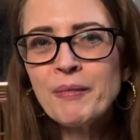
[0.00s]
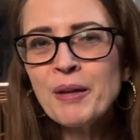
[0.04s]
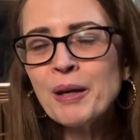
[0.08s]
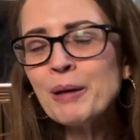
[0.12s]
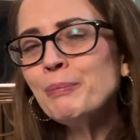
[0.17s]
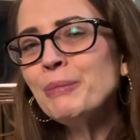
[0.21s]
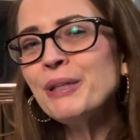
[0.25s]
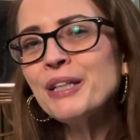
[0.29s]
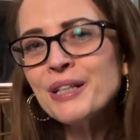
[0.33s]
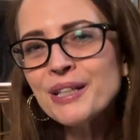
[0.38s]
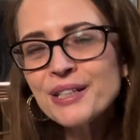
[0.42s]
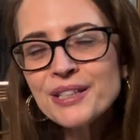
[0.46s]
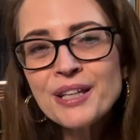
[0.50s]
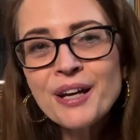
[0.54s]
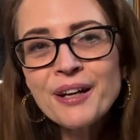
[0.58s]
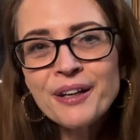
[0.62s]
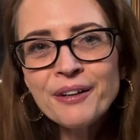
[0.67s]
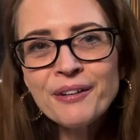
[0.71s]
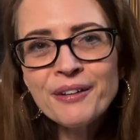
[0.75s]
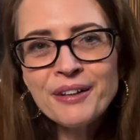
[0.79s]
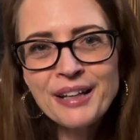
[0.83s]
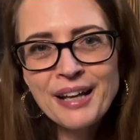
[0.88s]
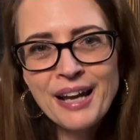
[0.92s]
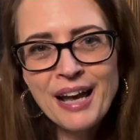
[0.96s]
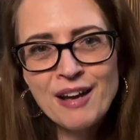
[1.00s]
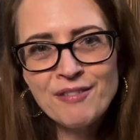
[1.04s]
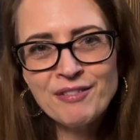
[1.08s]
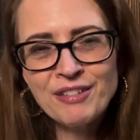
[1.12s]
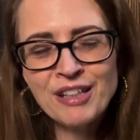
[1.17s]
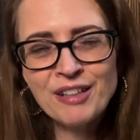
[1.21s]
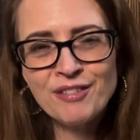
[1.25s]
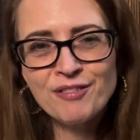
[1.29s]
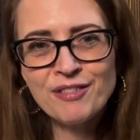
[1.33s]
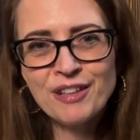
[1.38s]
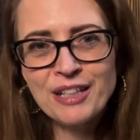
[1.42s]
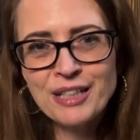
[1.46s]
Because I already have an
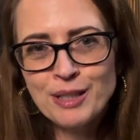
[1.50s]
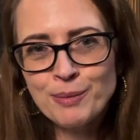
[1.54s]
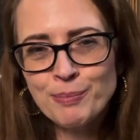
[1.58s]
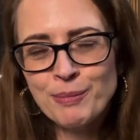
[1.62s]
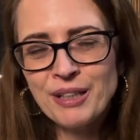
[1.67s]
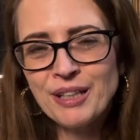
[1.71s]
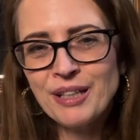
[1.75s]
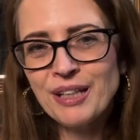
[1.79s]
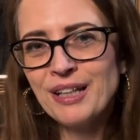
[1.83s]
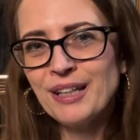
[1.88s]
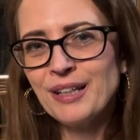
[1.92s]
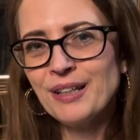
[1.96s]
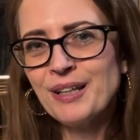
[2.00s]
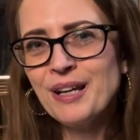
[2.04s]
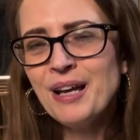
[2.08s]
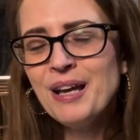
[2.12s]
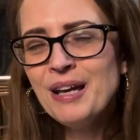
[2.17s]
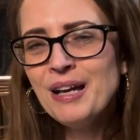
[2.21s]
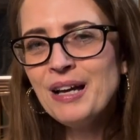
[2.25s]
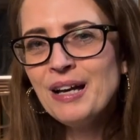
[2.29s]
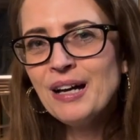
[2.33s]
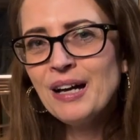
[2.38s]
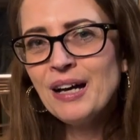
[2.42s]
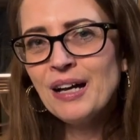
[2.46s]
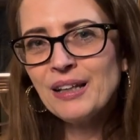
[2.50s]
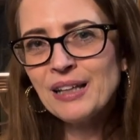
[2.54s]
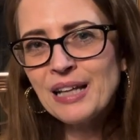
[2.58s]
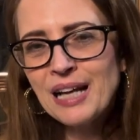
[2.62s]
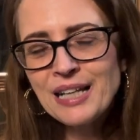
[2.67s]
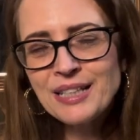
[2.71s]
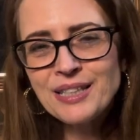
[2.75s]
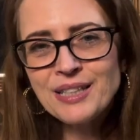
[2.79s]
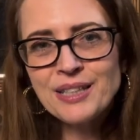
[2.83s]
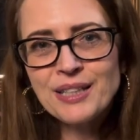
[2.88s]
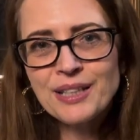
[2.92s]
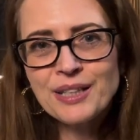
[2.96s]
investment in
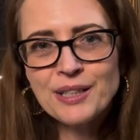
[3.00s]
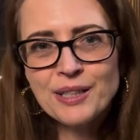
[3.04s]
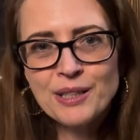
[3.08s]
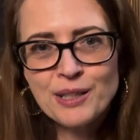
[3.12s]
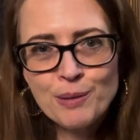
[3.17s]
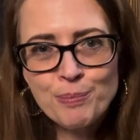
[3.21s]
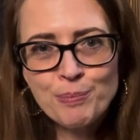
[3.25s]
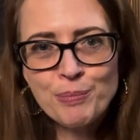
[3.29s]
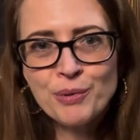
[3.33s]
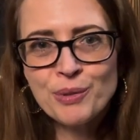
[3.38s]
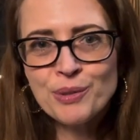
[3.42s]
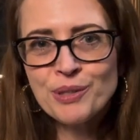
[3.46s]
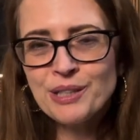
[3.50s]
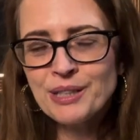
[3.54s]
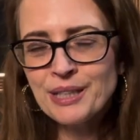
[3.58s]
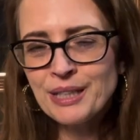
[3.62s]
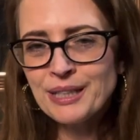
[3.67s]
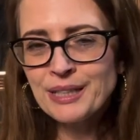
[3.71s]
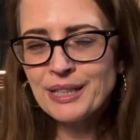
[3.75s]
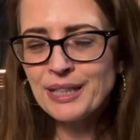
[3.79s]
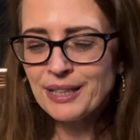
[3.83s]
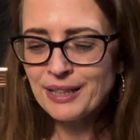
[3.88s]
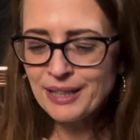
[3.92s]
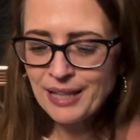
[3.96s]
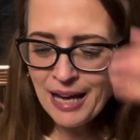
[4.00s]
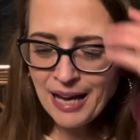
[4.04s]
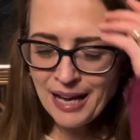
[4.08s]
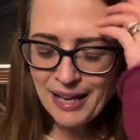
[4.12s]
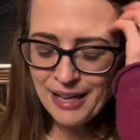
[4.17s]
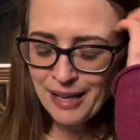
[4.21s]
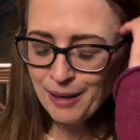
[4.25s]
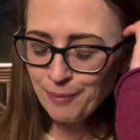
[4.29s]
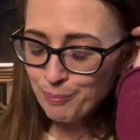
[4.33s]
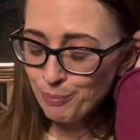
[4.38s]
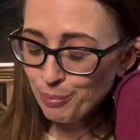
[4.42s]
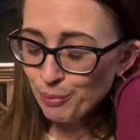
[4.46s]
elastic zippers, things like that.
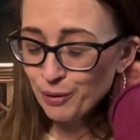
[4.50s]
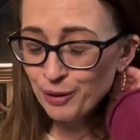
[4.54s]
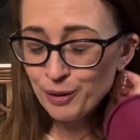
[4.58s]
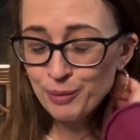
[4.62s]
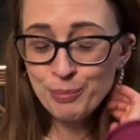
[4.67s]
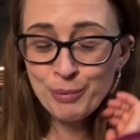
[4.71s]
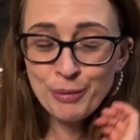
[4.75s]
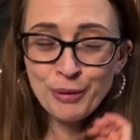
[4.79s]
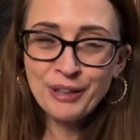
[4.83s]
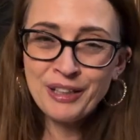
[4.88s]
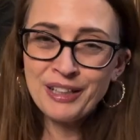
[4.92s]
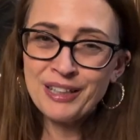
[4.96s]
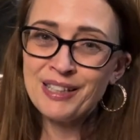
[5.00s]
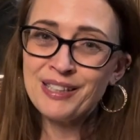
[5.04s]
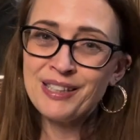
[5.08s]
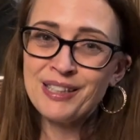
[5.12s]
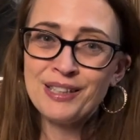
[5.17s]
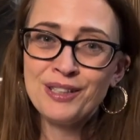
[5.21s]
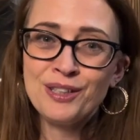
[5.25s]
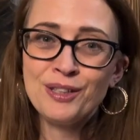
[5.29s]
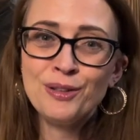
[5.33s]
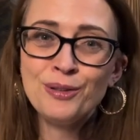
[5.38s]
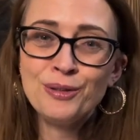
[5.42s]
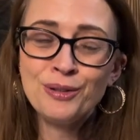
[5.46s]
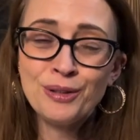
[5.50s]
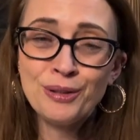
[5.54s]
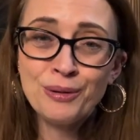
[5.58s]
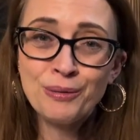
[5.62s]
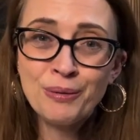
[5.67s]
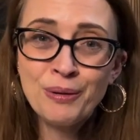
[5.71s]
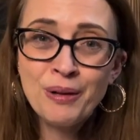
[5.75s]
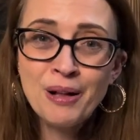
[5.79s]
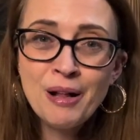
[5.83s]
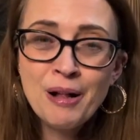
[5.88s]
And boy, oh boy, guys, as you know,